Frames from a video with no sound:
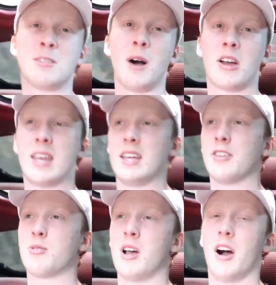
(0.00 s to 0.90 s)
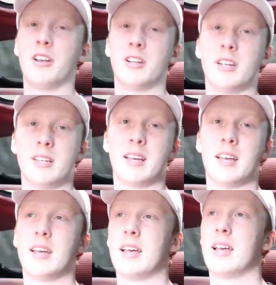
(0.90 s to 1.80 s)
About getting a 300
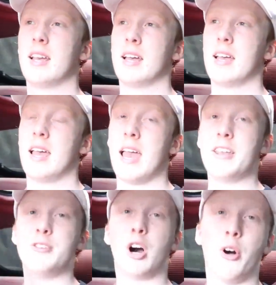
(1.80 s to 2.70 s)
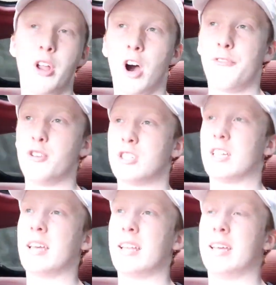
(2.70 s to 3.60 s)
and you don't know if you
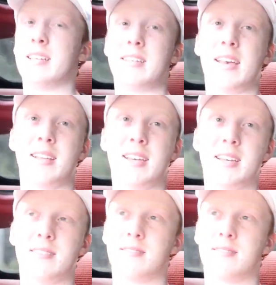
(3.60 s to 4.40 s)
should get it and daily it,